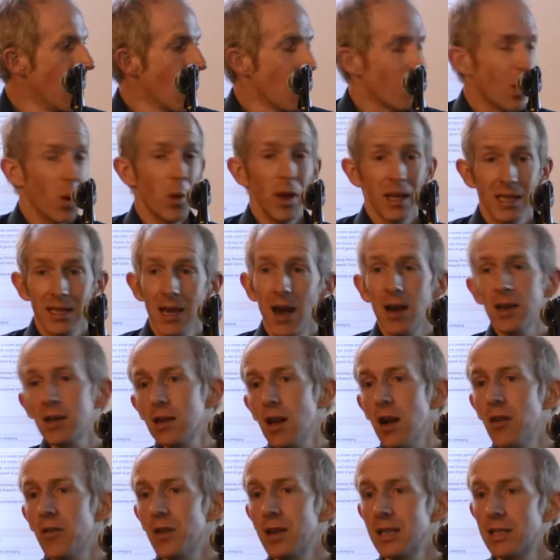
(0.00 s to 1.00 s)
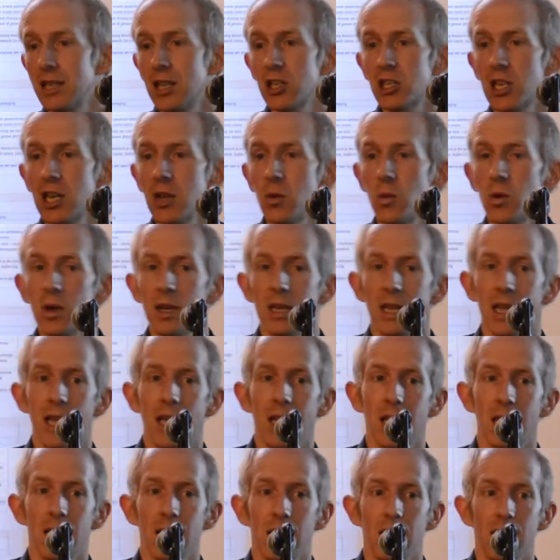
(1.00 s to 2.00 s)
But we started off with essentially a
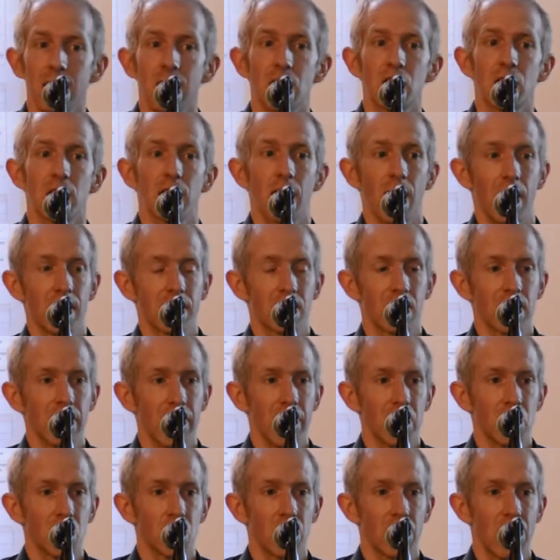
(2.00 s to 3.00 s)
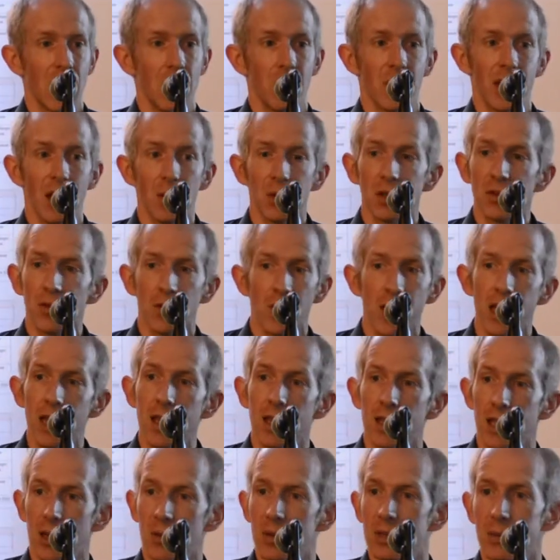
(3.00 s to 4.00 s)
one-day initial consultation with them, and that was free.
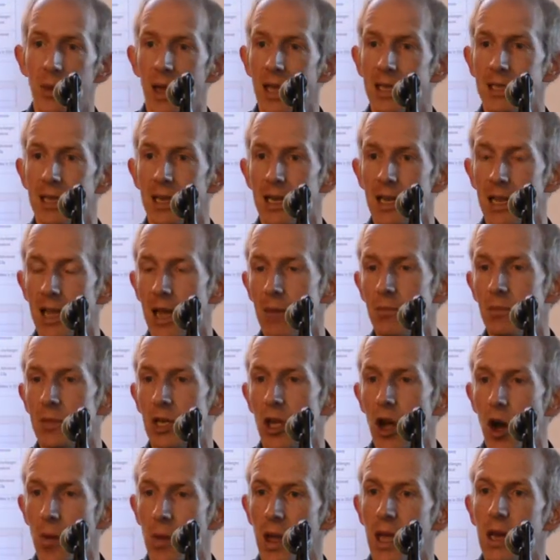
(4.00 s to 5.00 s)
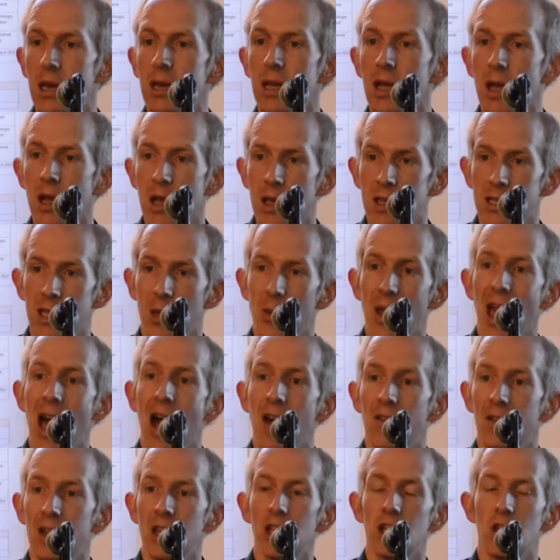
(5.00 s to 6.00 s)
It was basically them to come in, say we
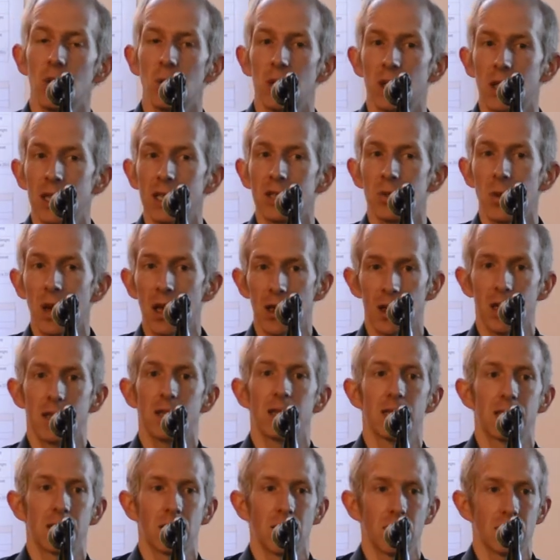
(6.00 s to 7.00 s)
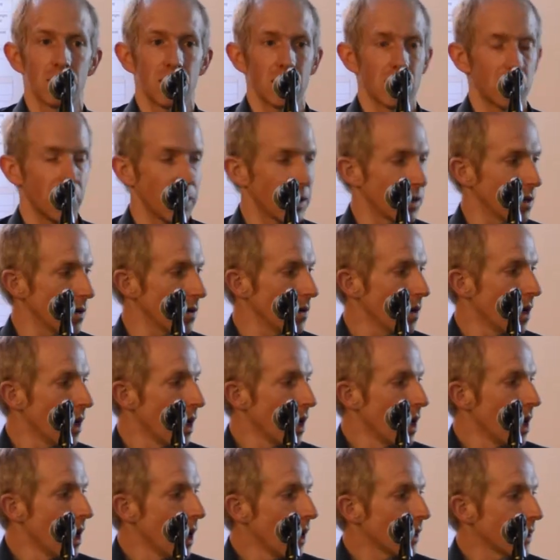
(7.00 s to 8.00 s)
have an issue with this, we'd like to discuss this with you.
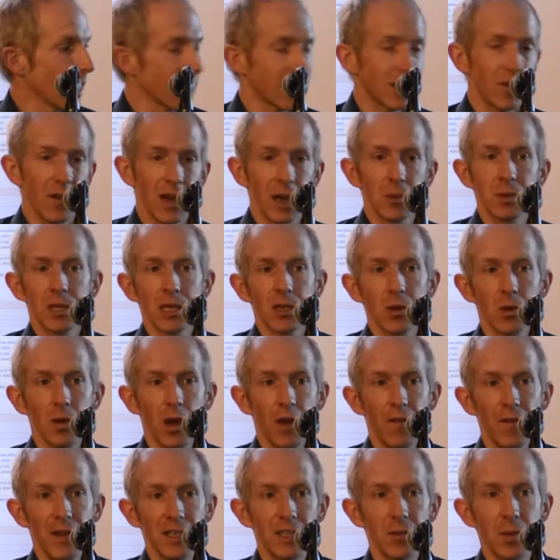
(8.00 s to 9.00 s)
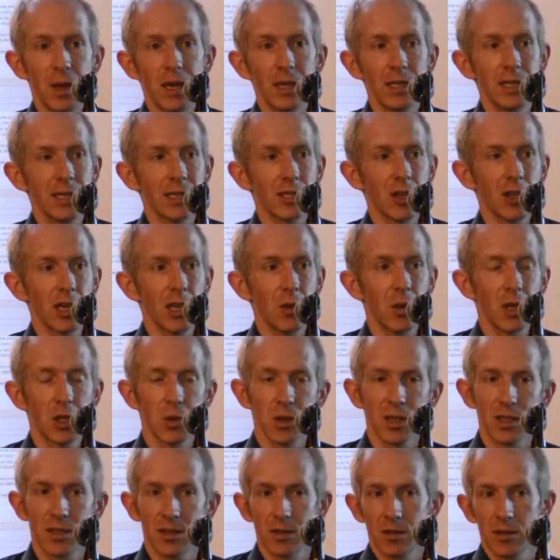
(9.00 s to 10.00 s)
That developed into a feasibility study,
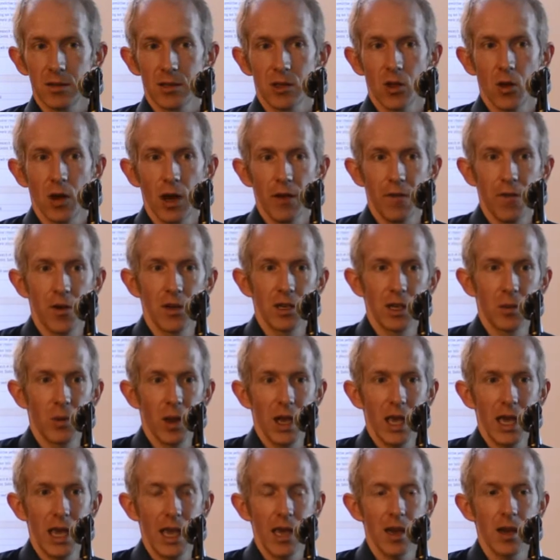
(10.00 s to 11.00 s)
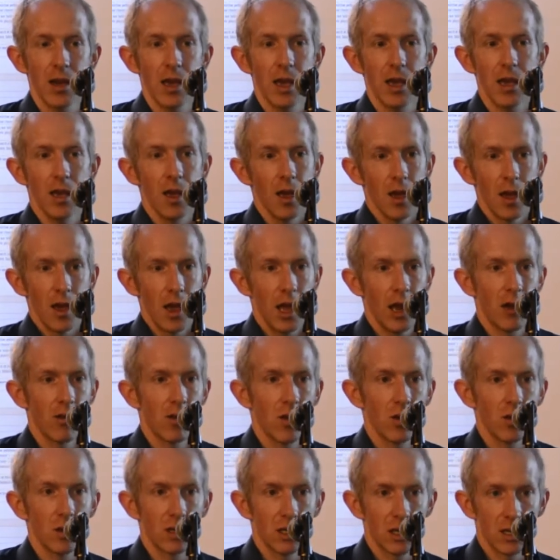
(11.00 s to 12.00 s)
which was solely funded by EI in
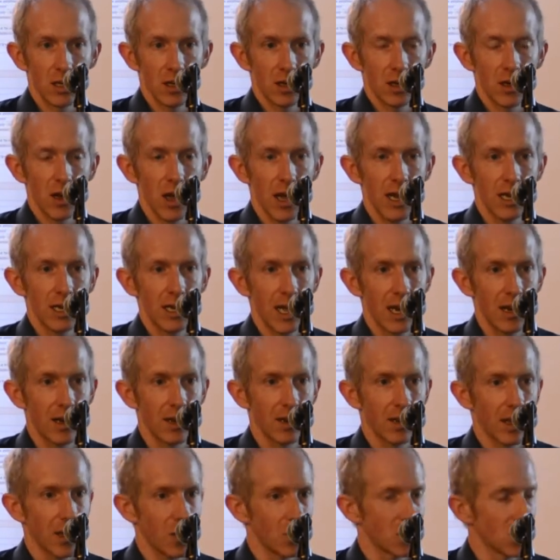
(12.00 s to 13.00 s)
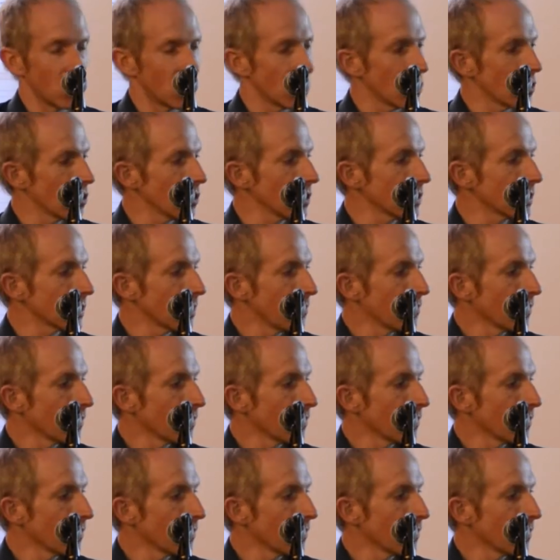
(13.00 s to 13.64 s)
around 9-10,000 euros,